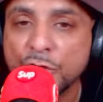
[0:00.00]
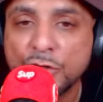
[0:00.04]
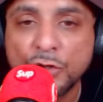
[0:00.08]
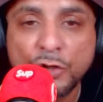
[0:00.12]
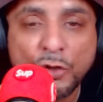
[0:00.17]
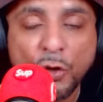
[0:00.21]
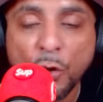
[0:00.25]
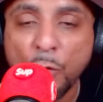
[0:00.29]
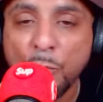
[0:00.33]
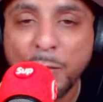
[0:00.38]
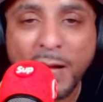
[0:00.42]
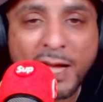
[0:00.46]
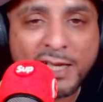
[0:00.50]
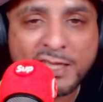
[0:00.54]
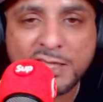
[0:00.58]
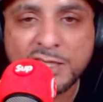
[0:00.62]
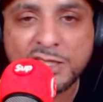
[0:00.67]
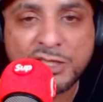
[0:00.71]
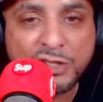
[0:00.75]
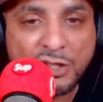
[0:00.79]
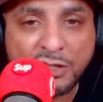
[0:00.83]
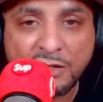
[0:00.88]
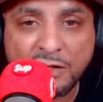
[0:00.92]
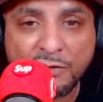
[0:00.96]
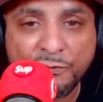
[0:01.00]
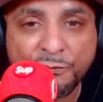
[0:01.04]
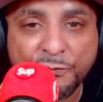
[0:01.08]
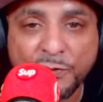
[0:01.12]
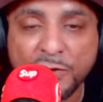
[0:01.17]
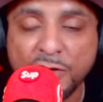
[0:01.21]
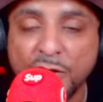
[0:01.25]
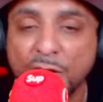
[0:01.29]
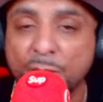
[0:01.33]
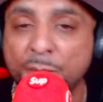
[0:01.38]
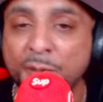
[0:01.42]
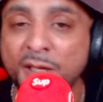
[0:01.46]
Nobody's looking for
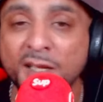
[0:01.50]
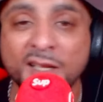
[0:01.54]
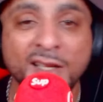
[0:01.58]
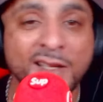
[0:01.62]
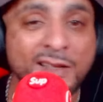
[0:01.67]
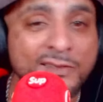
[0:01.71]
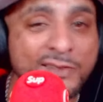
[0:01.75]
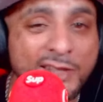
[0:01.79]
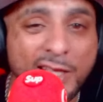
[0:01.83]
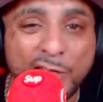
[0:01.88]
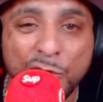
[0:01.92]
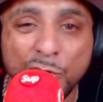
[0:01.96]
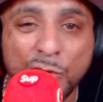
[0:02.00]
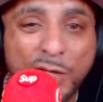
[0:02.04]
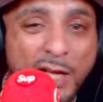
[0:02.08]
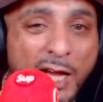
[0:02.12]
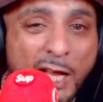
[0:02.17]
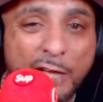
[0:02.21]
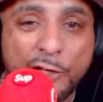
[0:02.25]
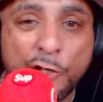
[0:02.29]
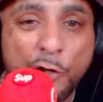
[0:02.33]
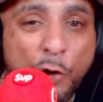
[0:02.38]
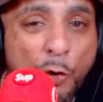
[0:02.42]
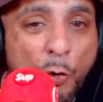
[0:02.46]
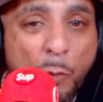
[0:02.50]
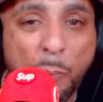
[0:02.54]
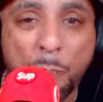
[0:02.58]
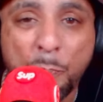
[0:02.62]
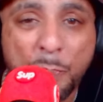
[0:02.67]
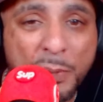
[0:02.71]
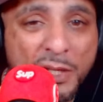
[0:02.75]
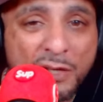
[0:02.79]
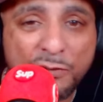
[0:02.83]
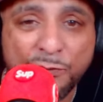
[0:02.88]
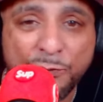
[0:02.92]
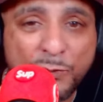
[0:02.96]
them. They don't got no
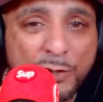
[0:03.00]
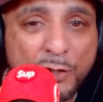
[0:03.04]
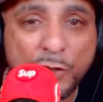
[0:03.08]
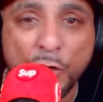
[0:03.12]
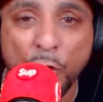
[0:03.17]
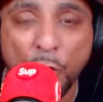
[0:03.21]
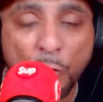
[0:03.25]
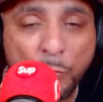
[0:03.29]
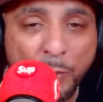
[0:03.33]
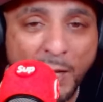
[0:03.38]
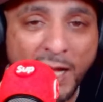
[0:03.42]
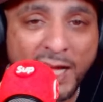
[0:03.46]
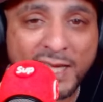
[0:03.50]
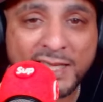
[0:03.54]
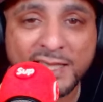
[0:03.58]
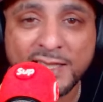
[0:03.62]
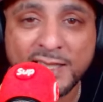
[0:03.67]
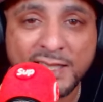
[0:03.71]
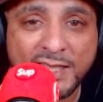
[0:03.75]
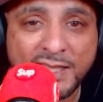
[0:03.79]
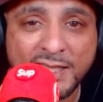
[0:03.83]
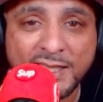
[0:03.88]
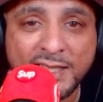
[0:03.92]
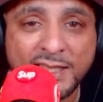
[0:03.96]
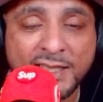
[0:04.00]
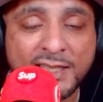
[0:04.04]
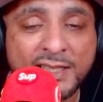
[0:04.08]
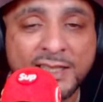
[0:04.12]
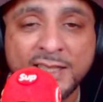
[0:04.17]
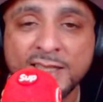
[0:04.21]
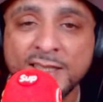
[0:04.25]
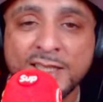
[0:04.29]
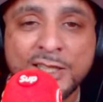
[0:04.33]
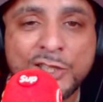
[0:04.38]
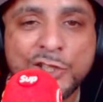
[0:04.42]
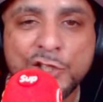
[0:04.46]
beef with nobody, nigga.
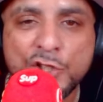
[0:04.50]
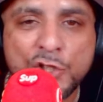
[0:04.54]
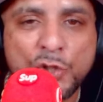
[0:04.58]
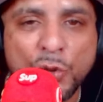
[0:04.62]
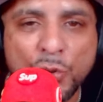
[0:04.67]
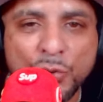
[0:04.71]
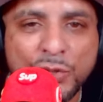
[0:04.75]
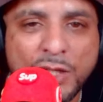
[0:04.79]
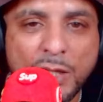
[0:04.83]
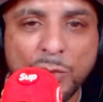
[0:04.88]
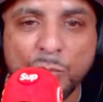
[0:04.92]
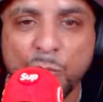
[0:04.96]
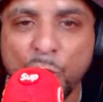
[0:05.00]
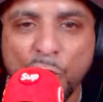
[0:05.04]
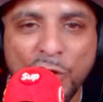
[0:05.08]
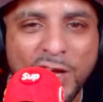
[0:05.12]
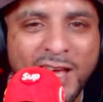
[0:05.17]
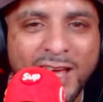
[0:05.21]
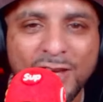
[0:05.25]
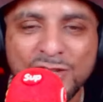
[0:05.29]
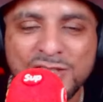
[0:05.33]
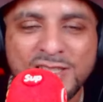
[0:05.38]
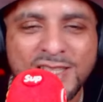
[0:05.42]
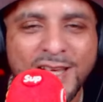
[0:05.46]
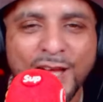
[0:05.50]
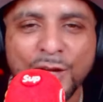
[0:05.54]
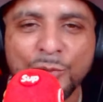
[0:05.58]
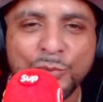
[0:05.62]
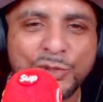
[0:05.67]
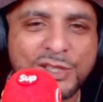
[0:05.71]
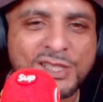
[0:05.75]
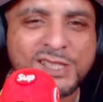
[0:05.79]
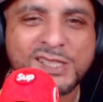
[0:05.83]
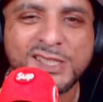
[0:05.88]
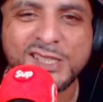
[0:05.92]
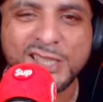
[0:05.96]
So they walk outside
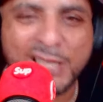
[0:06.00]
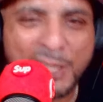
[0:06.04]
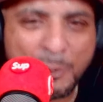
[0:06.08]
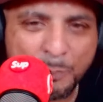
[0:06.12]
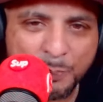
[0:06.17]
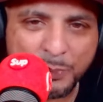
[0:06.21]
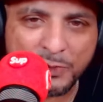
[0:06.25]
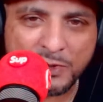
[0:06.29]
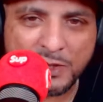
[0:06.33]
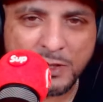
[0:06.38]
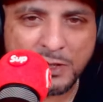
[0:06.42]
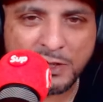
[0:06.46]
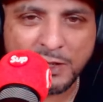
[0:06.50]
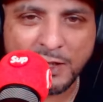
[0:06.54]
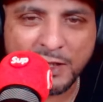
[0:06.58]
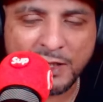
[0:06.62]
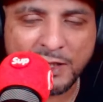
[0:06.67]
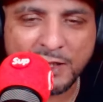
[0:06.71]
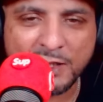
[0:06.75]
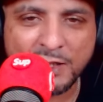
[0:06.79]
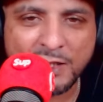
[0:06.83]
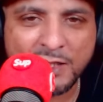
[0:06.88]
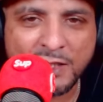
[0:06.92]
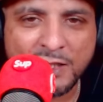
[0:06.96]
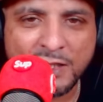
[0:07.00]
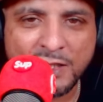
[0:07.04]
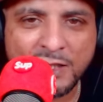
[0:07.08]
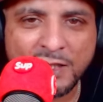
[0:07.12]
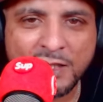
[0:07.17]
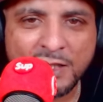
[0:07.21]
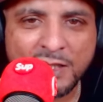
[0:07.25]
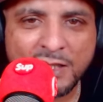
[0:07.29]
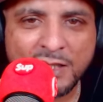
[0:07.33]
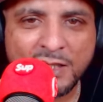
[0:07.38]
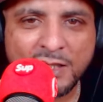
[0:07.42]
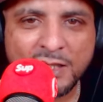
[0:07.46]
with slippers, nigga.
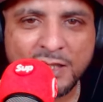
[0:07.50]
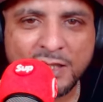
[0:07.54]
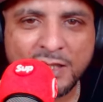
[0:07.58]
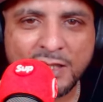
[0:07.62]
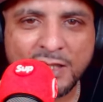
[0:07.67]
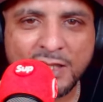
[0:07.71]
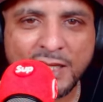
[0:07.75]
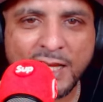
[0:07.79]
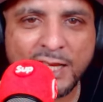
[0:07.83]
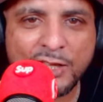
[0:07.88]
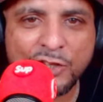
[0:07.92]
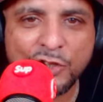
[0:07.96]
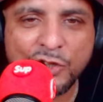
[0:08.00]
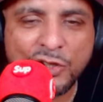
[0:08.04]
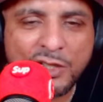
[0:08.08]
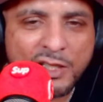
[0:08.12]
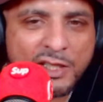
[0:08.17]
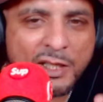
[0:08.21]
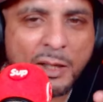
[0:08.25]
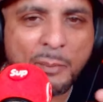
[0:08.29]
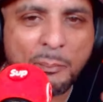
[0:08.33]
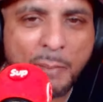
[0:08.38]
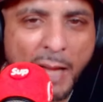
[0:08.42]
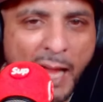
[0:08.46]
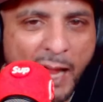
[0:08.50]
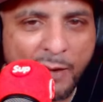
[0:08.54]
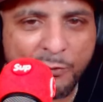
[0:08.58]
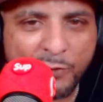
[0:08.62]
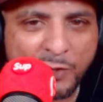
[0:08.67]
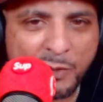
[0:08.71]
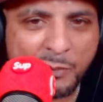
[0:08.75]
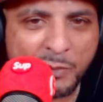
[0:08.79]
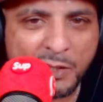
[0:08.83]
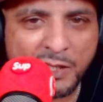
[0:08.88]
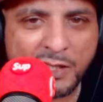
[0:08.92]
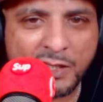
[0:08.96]
Like, you're going to
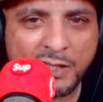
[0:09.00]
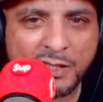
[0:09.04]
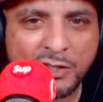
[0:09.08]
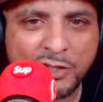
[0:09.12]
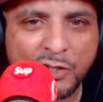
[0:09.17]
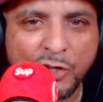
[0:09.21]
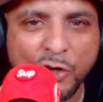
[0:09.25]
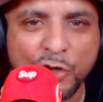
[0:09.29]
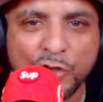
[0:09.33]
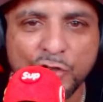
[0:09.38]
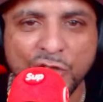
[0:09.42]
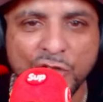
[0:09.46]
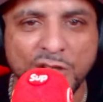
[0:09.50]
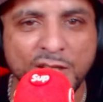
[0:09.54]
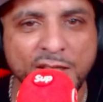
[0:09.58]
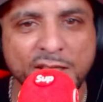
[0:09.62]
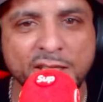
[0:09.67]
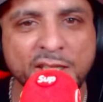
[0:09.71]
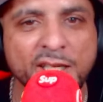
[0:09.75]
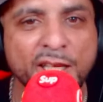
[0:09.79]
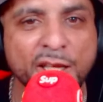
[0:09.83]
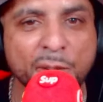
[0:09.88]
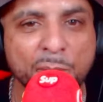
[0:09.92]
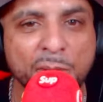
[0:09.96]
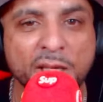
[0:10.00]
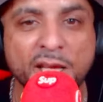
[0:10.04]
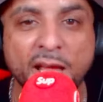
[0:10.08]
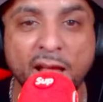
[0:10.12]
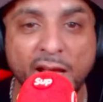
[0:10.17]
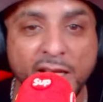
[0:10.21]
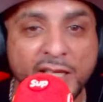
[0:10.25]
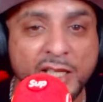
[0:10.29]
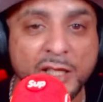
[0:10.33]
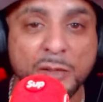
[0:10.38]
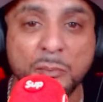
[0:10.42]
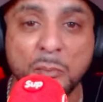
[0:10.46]
marry me or you're going to give me
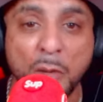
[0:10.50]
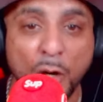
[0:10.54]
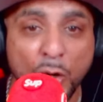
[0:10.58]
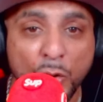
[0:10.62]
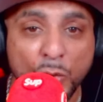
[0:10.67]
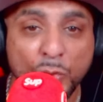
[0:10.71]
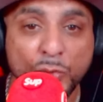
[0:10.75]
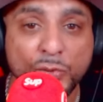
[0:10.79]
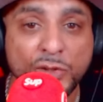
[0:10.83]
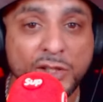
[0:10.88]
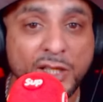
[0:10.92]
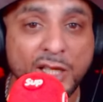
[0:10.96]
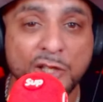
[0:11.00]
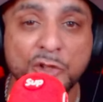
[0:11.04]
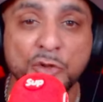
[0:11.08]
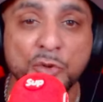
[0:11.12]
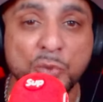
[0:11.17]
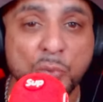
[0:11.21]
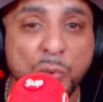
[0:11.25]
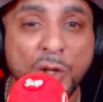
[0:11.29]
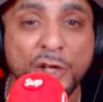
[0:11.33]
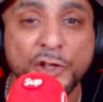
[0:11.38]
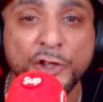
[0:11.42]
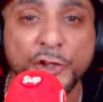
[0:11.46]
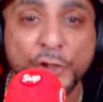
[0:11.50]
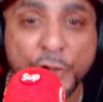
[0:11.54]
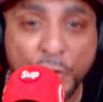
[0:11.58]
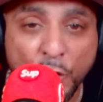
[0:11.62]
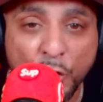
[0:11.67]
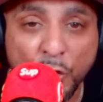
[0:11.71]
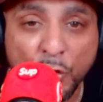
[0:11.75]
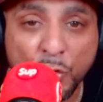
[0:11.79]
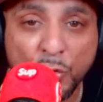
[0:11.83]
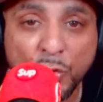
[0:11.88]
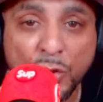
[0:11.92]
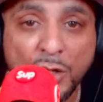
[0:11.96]
heady mo that you want to
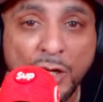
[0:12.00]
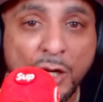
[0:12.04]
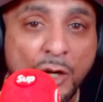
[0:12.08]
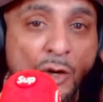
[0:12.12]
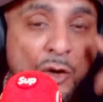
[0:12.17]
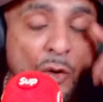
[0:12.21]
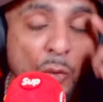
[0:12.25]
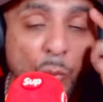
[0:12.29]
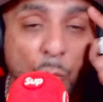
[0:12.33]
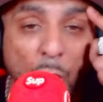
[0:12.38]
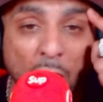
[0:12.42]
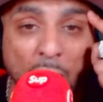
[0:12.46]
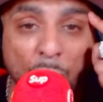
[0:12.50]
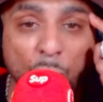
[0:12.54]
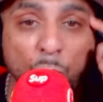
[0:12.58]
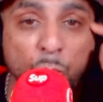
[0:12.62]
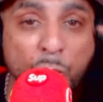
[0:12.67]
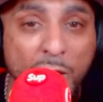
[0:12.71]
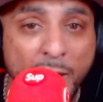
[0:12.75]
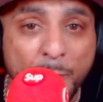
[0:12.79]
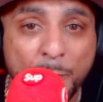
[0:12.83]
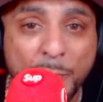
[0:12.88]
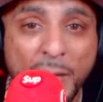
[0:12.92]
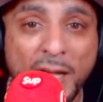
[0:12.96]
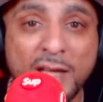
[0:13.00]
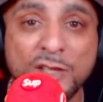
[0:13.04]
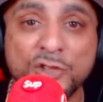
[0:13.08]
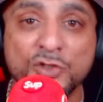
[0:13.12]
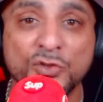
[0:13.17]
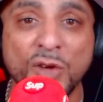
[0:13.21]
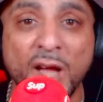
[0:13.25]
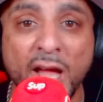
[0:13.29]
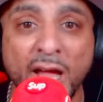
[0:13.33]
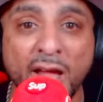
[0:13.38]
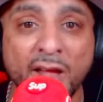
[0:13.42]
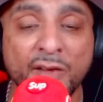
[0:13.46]
know what whip I
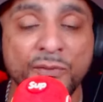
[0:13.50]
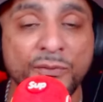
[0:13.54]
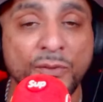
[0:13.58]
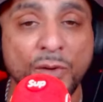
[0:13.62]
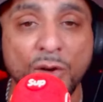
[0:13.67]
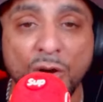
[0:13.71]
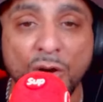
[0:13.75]
drive,